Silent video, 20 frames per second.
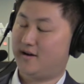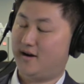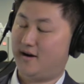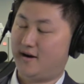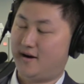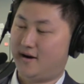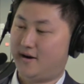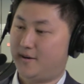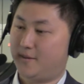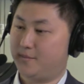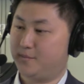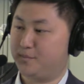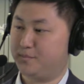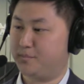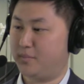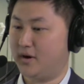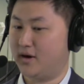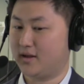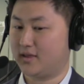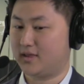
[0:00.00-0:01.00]
Um,
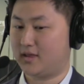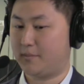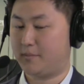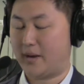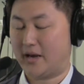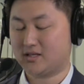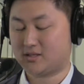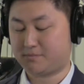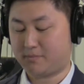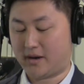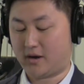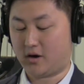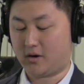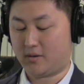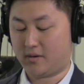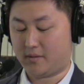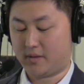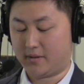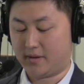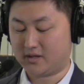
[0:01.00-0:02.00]
but the best
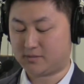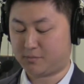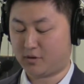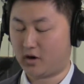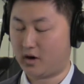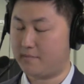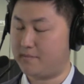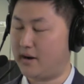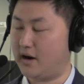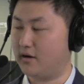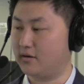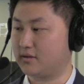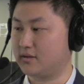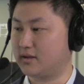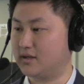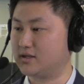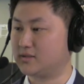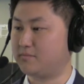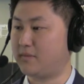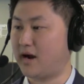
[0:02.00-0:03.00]
about the best part about
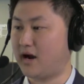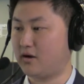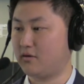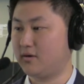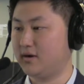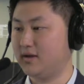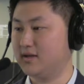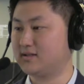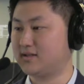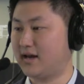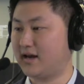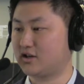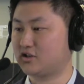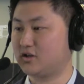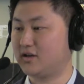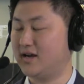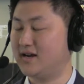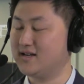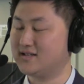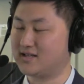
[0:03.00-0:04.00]
this battery is
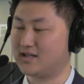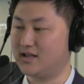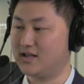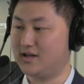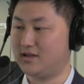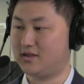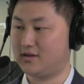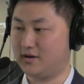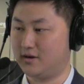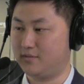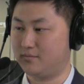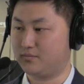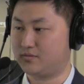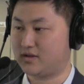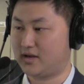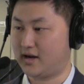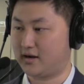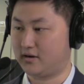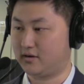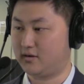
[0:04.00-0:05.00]
actually it is lithium
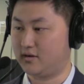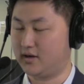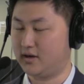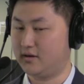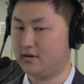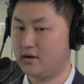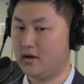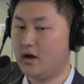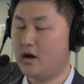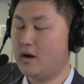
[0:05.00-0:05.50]
technically,